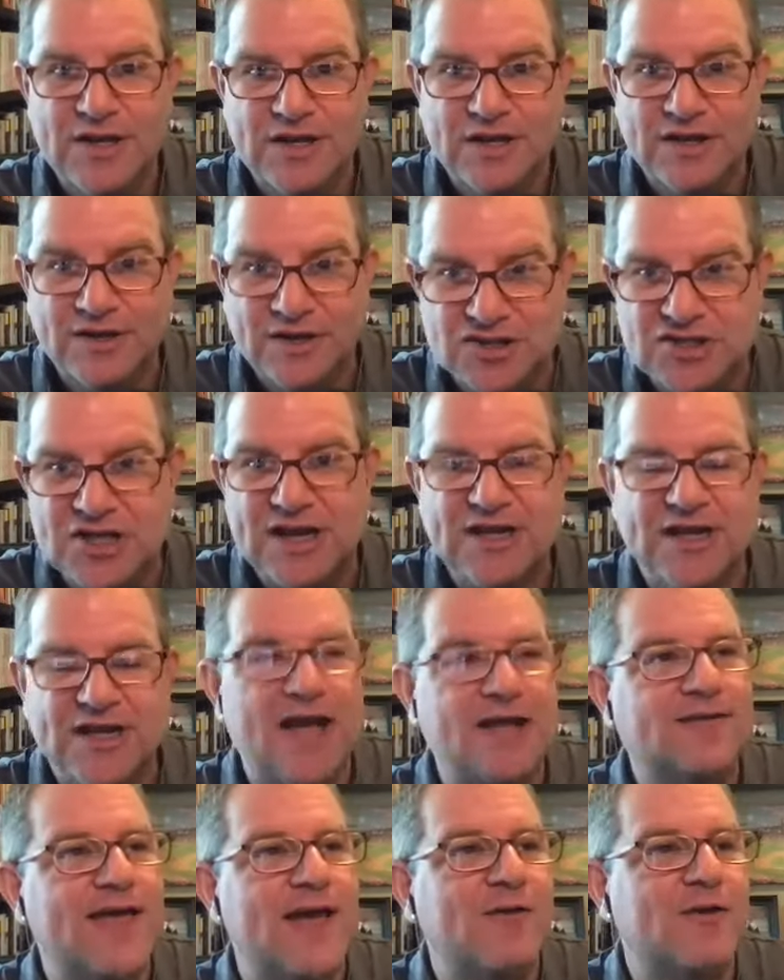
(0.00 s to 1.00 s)
initiating
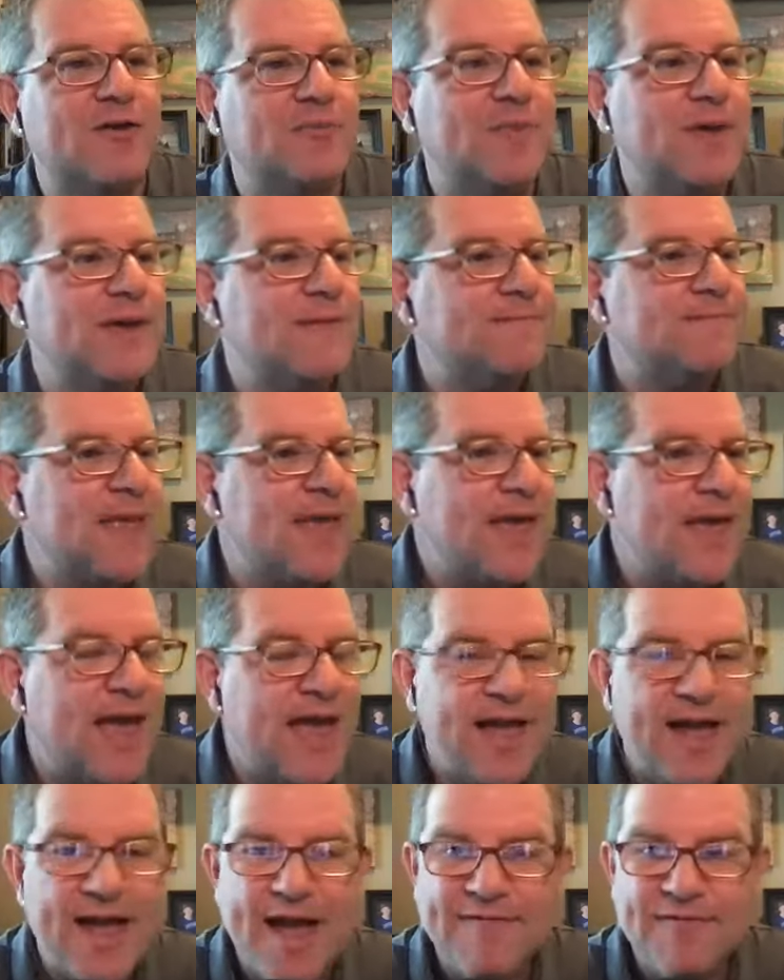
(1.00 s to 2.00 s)
contact with me.
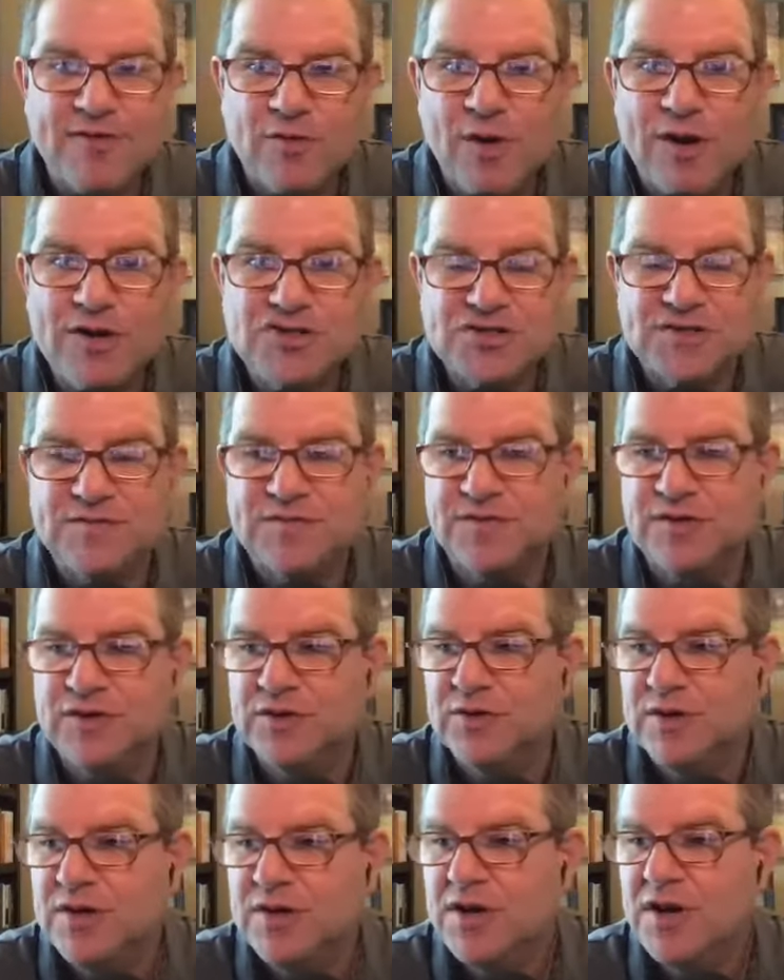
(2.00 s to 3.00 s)
Hey, I have a question for you.